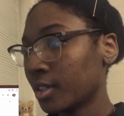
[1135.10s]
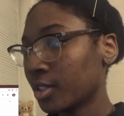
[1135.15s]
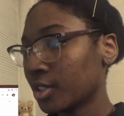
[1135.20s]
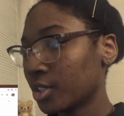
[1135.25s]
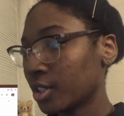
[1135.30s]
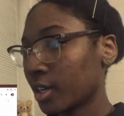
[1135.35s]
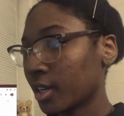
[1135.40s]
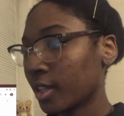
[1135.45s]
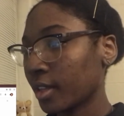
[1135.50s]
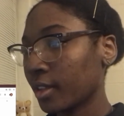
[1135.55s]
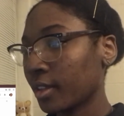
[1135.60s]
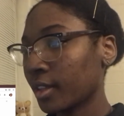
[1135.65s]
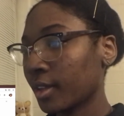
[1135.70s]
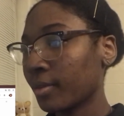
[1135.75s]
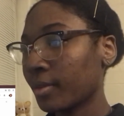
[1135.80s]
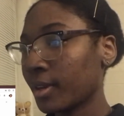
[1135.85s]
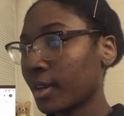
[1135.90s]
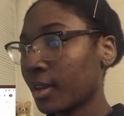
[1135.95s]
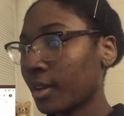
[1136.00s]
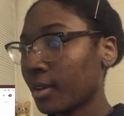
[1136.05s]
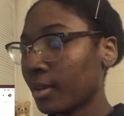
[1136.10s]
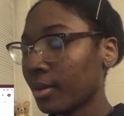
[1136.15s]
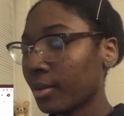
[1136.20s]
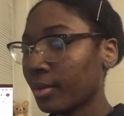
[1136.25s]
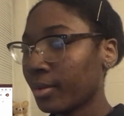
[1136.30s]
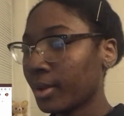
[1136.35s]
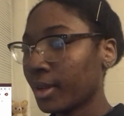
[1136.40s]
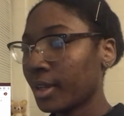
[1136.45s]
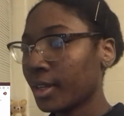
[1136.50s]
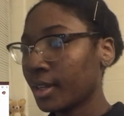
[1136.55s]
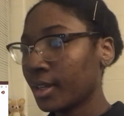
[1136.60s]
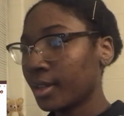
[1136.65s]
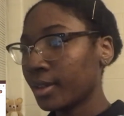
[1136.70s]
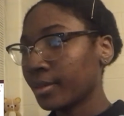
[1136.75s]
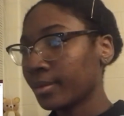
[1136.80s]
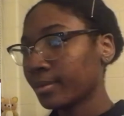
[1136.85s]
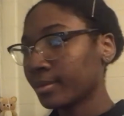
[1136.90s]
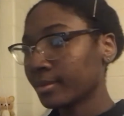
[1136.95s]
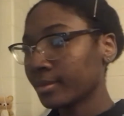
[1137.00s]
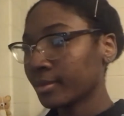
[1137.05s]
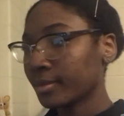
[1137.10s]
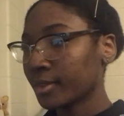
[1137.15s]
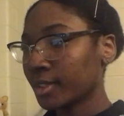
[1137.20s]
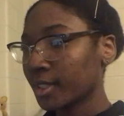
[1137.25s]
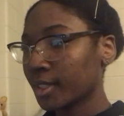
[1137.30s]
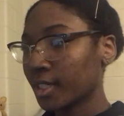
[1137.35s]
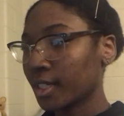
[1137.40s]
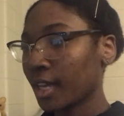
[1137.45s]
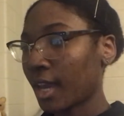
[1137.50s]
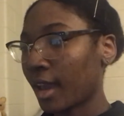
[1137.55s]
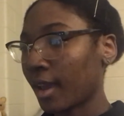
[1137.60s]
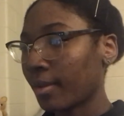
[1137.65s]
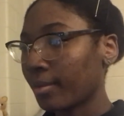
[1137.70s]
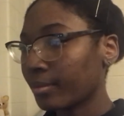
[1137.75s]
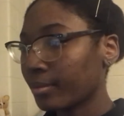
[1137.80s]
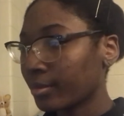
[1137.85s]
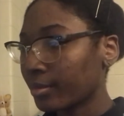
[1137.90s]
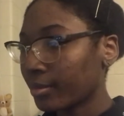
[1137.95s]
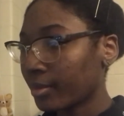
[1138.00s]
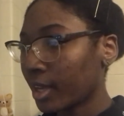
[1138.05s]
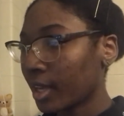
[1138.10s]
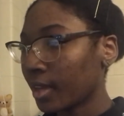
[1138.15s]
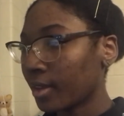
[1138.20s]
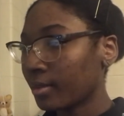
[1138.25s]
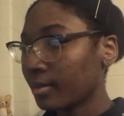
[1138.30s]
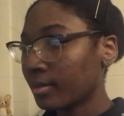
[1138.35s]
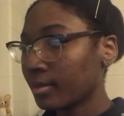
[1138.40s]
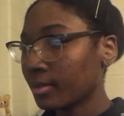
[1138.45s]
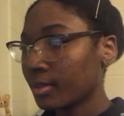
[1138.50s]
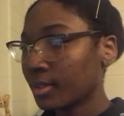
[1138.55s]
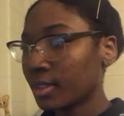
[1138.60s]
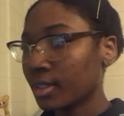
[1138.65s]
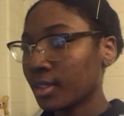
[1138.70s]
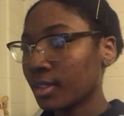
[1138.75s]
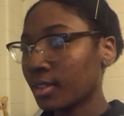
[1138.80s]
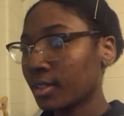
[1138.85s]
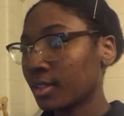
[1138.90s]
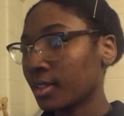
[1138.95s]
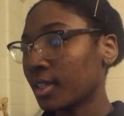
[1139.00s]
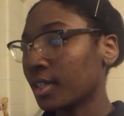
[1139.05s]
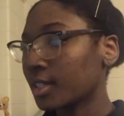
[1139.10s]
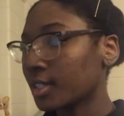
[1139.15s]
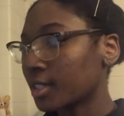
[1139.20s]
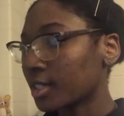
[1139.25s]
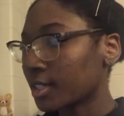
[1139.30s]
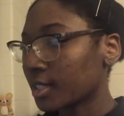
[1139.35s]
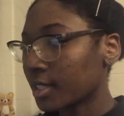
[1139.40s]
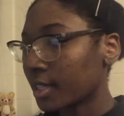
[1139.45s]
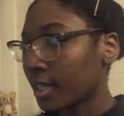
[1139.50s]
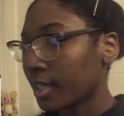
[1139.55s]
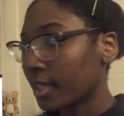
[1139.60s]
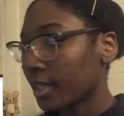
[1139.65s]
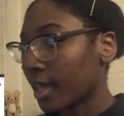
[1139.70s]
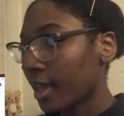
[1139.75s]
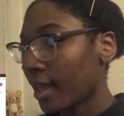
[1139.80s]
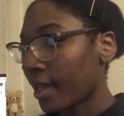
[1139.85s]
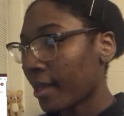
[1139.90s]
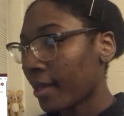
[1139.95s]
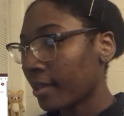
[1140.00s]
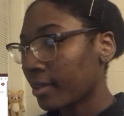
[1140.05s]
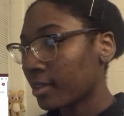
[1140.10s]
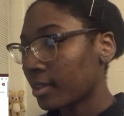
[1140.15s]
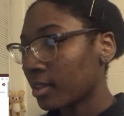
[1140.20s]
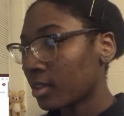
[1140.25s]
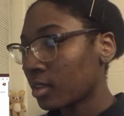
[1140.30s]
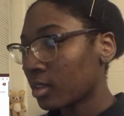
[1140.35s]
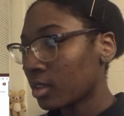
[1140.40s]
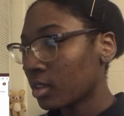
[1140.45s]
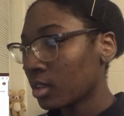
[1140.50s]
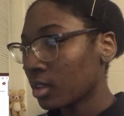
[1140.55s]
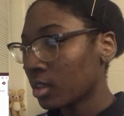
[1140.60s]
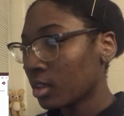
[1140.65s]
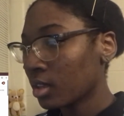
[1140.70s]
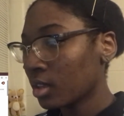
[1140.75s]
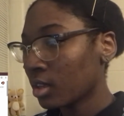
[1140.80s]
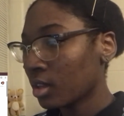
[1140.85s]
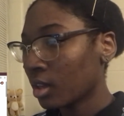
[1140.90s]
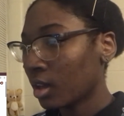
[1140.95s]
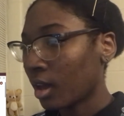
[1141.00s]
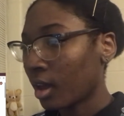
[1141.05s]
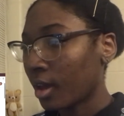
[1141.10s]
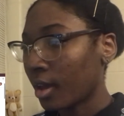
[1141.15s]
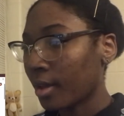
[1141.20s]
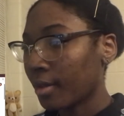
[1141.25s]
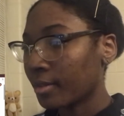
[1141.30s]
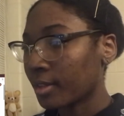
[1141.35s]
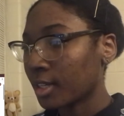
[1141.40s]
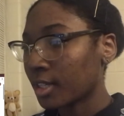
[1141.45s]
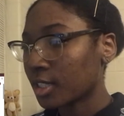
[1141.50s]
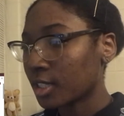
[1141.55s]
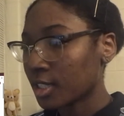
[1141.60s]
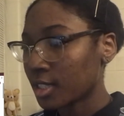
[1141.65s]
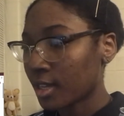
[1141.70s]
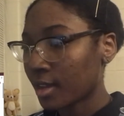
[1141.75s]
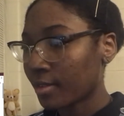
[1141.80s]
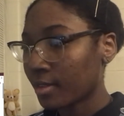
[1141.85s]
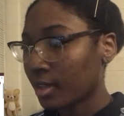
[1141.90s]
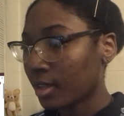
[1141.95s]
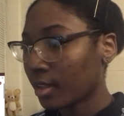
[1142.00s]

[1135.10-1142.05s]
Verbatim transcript: trailer there we go. Yeah, wait, it's just saying that um they just have the